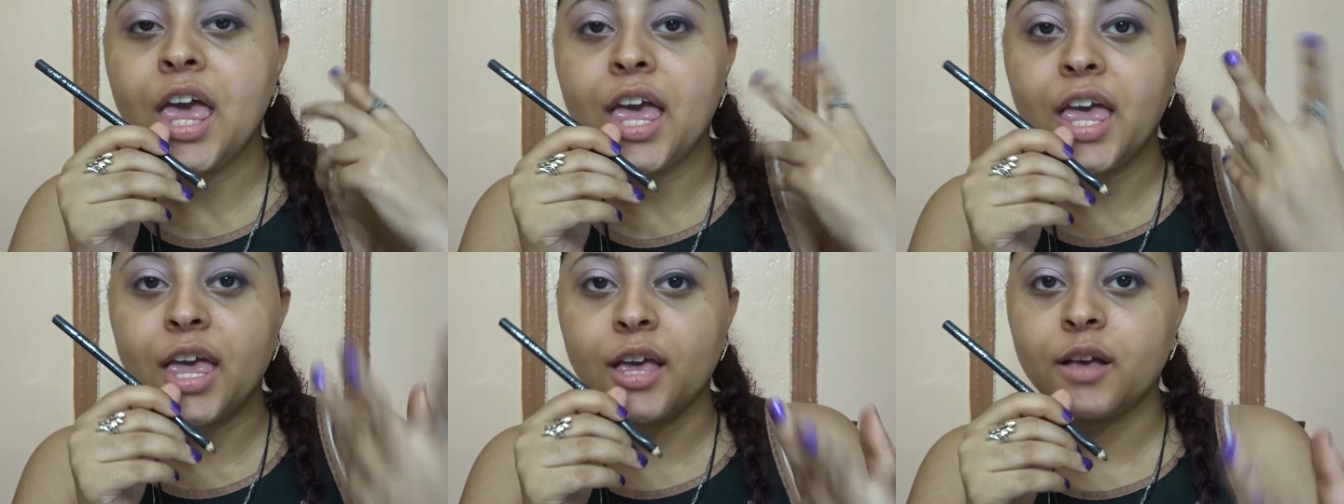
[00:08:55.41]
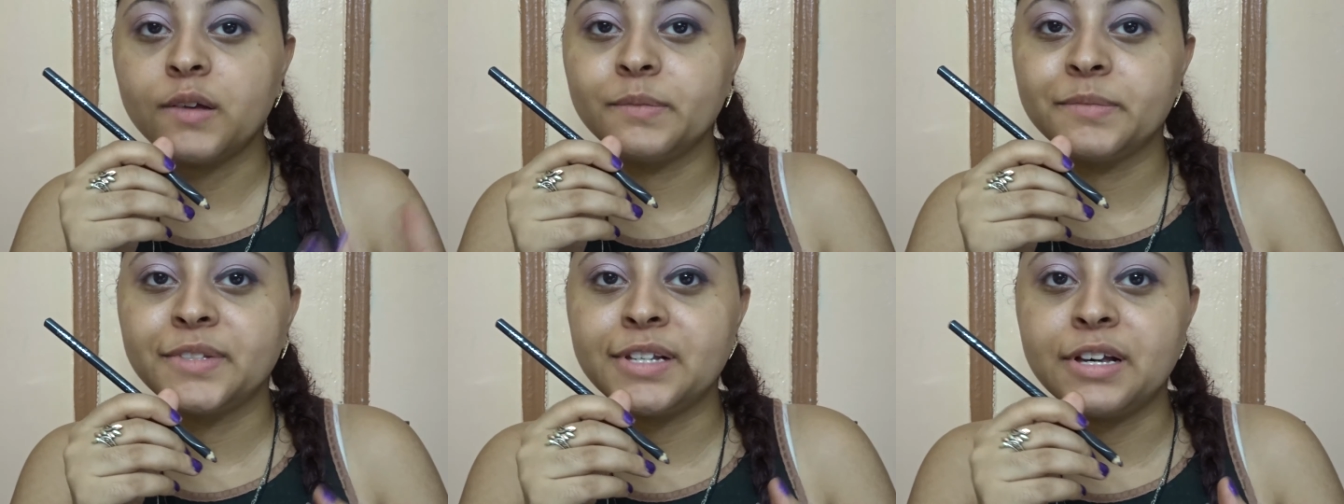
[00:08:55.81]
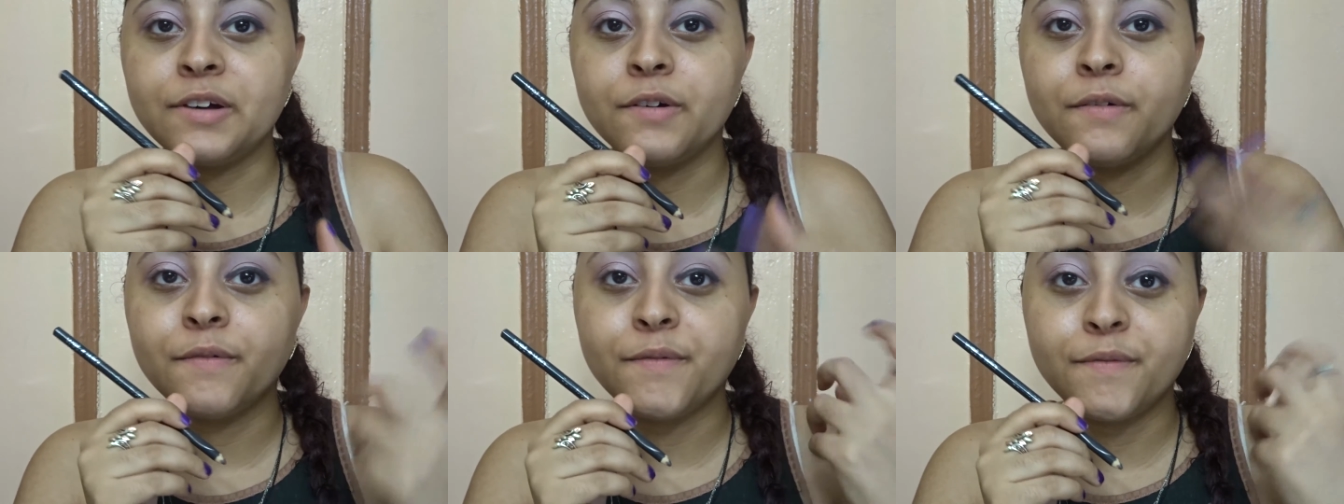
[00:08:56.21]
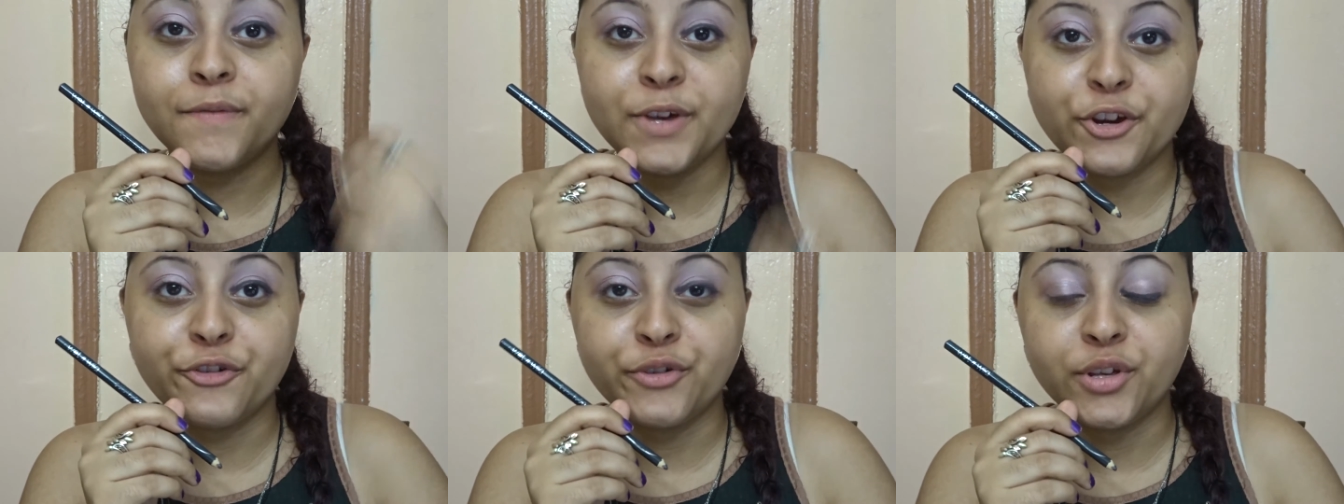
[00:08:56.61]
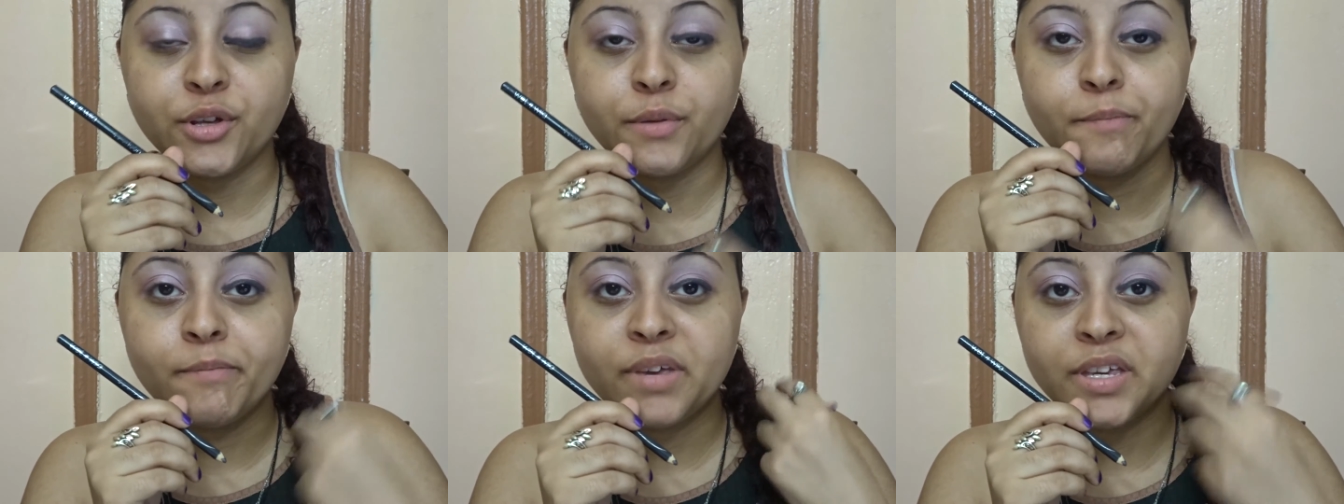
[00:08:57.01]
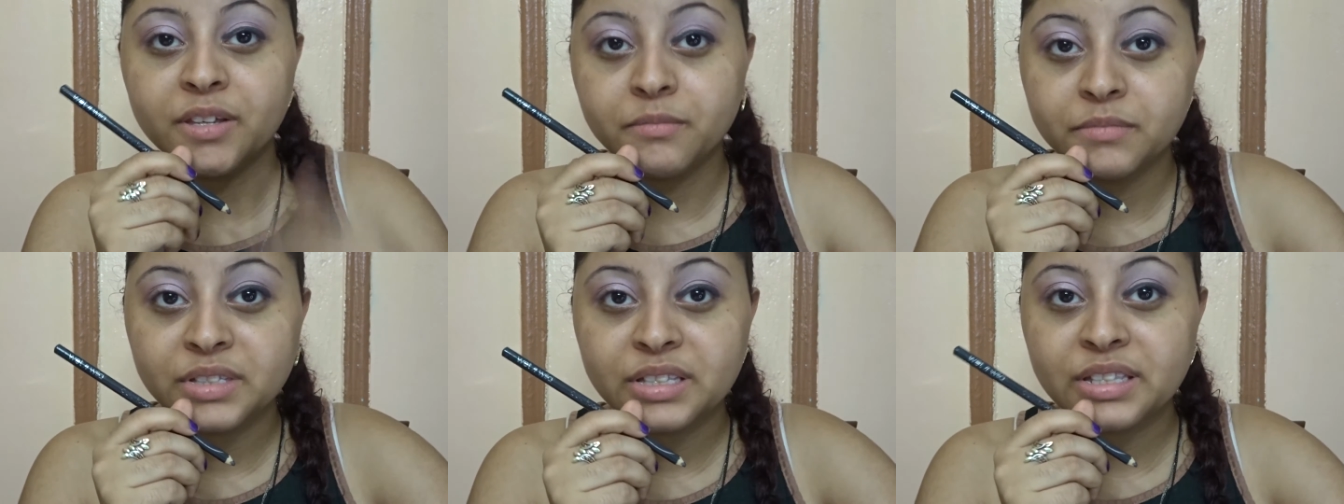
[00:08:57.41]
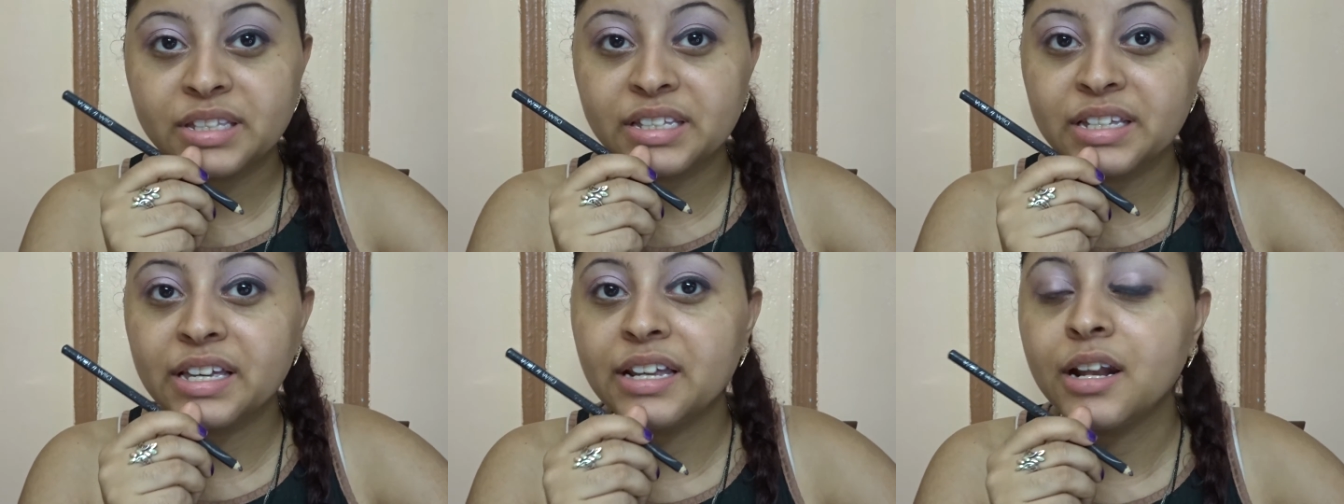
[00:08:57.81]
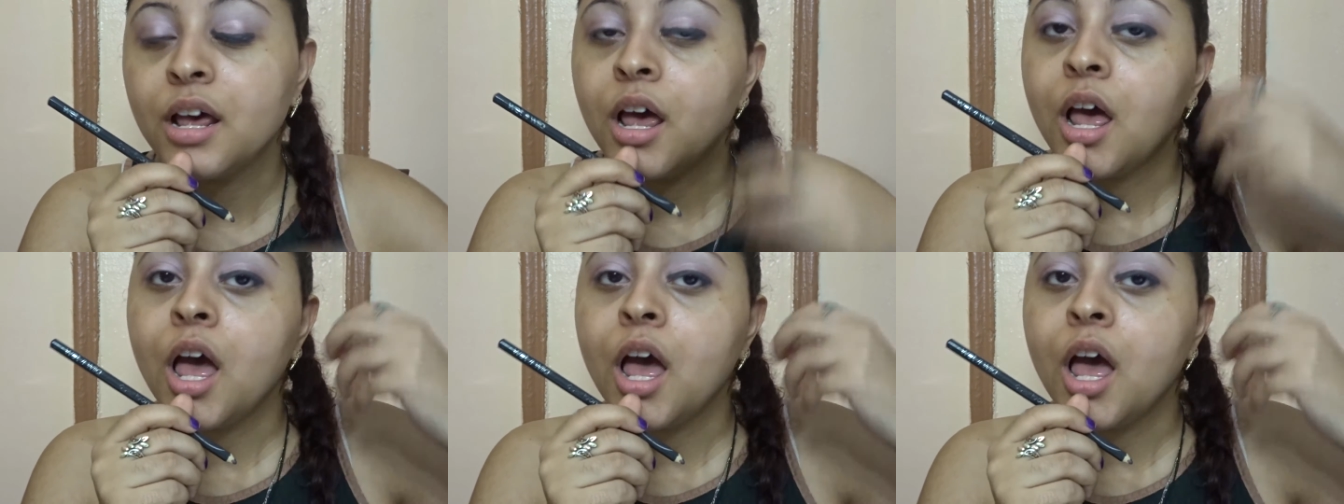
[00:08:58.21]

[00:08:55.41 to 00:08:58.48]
it comes out very pigmented.